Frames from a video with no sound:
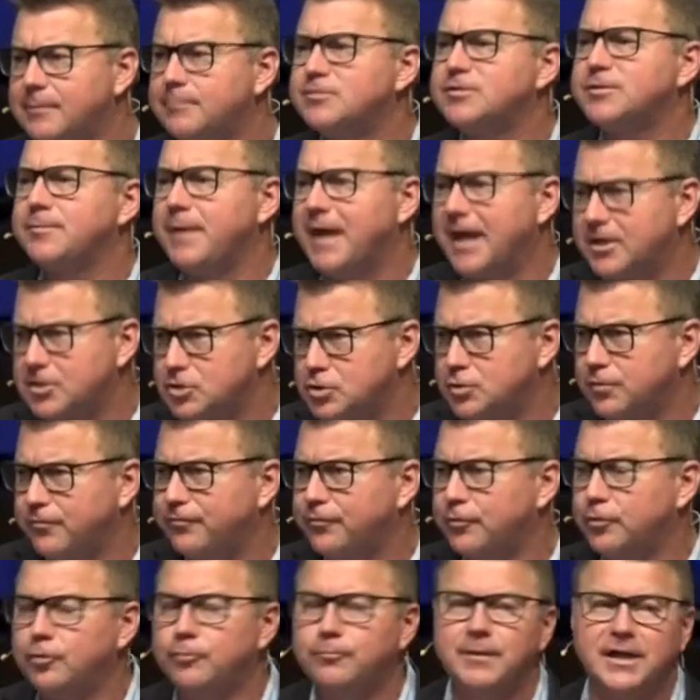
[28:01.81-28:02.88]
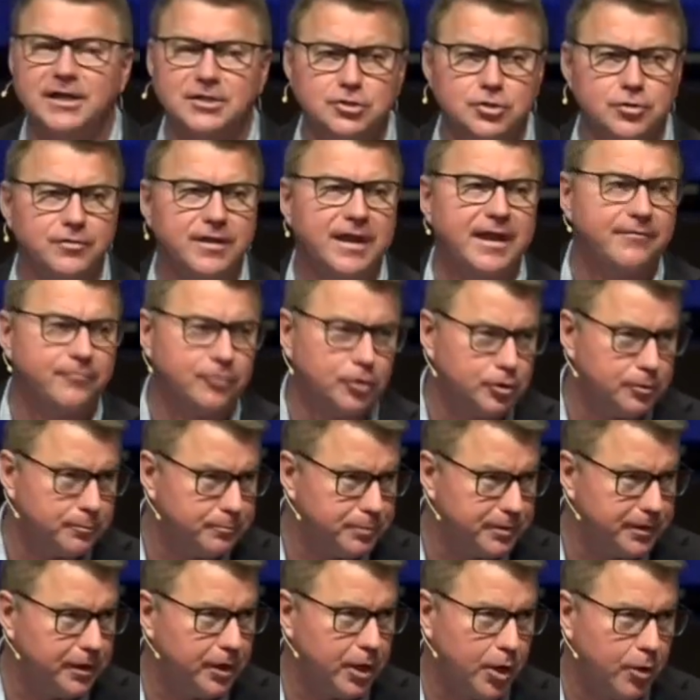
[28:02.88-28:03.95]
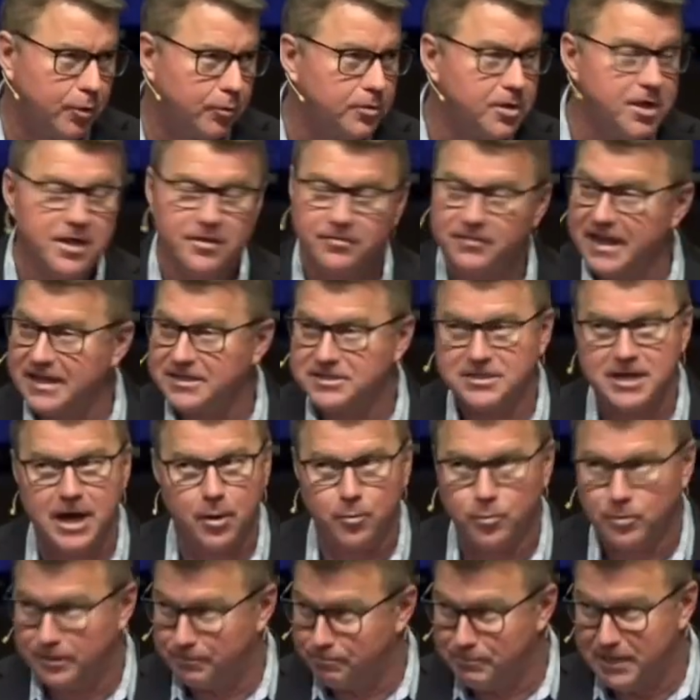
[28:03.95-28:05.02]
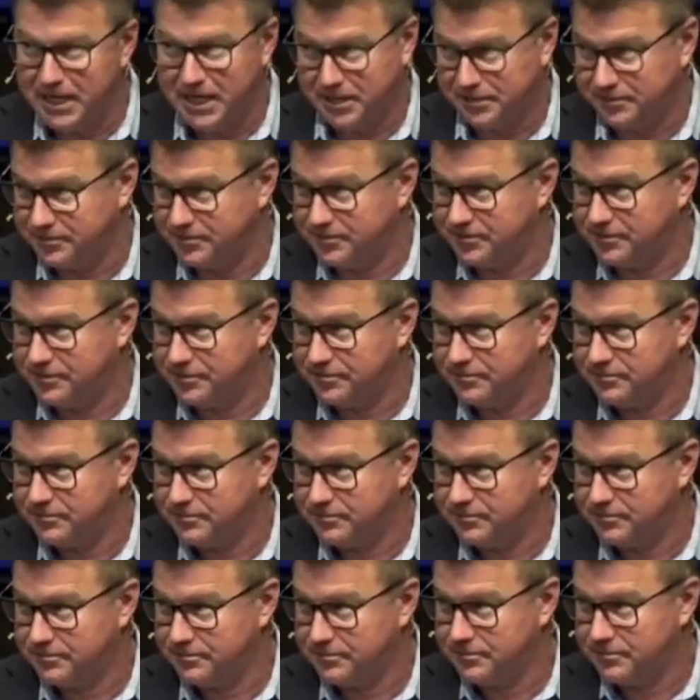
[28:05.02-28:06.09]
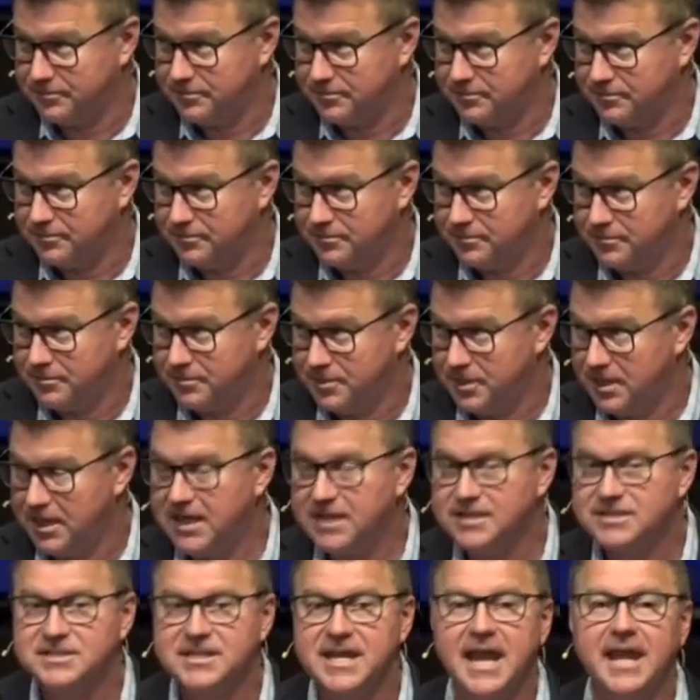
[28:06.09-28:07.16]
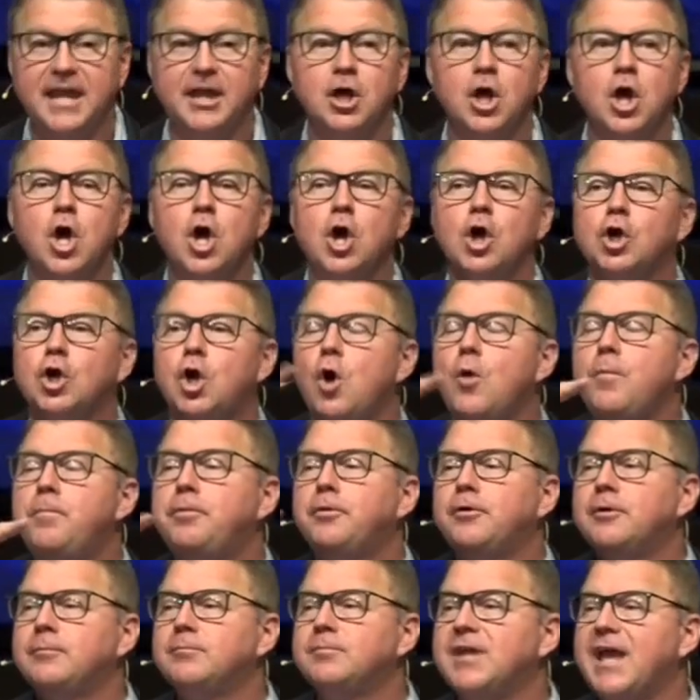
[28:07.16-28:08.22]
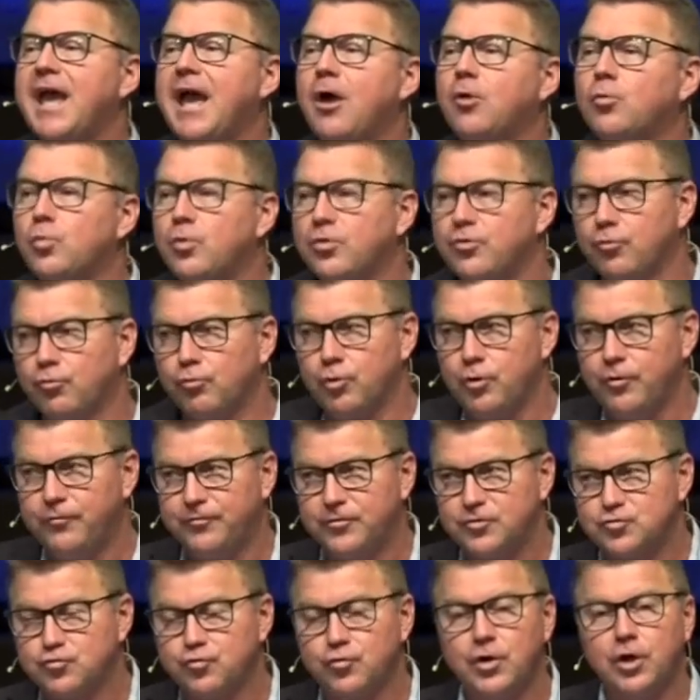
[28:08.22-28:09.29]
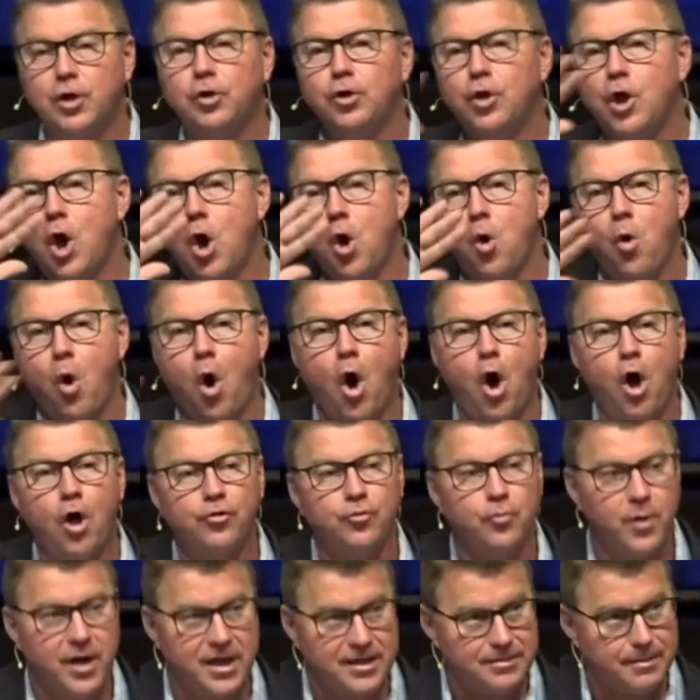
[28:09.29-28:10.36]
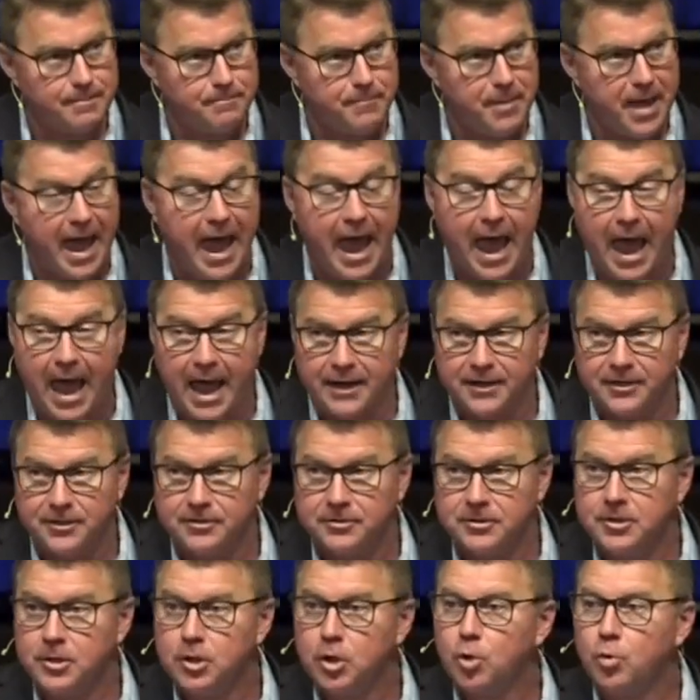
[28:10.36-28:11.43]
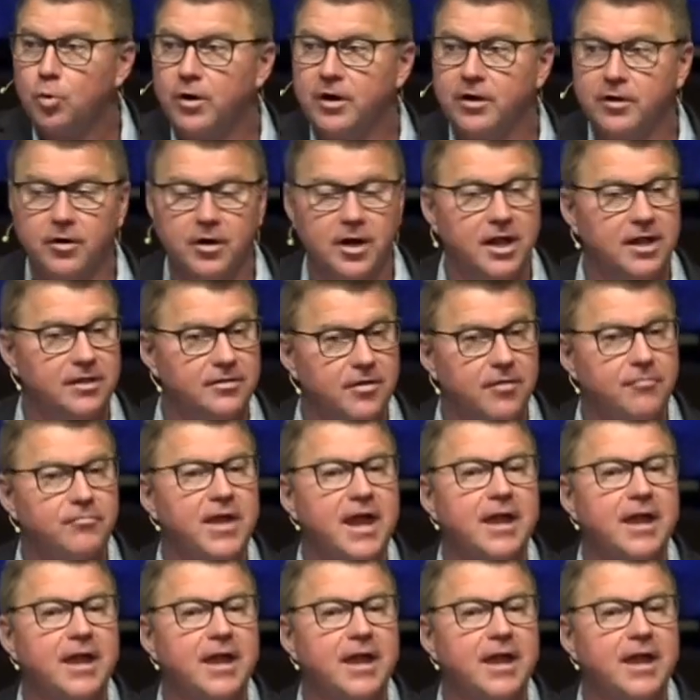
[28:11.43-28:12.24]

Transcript: them some extra food, make sure they have a good pillow. That's not what it means. He's saying, go put them down where the roof is real low, all the way in the back, where it,